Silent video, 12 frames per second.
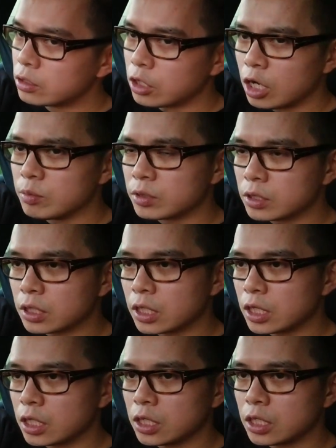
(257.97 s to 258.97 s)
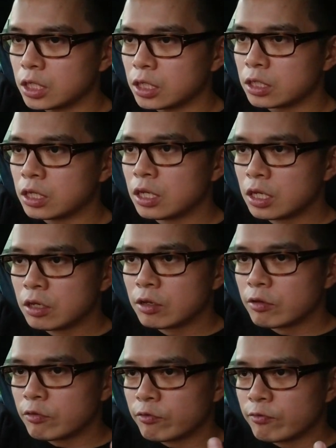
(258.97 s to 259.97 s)
Carbon clean,
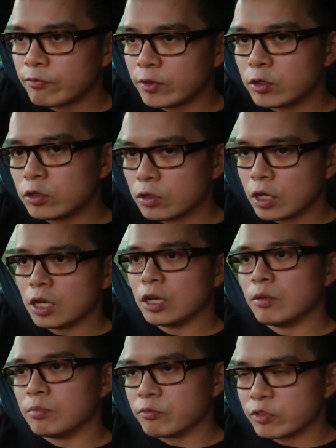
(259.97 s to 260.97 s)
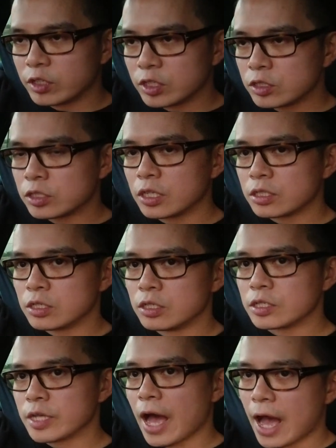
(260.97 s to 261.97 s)
fuel
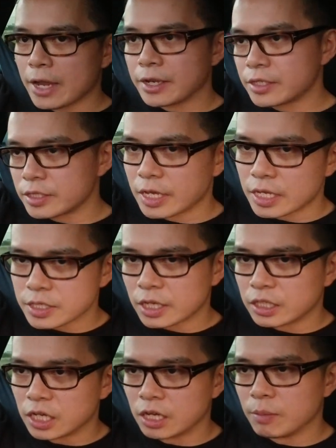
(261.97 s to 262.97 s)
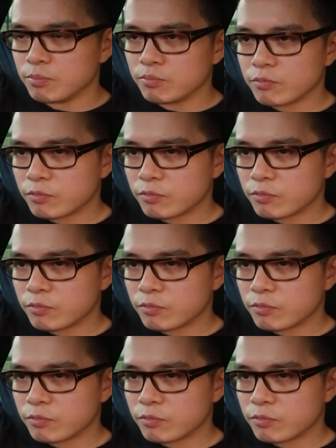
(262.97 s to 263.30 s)
injectors, and there's like a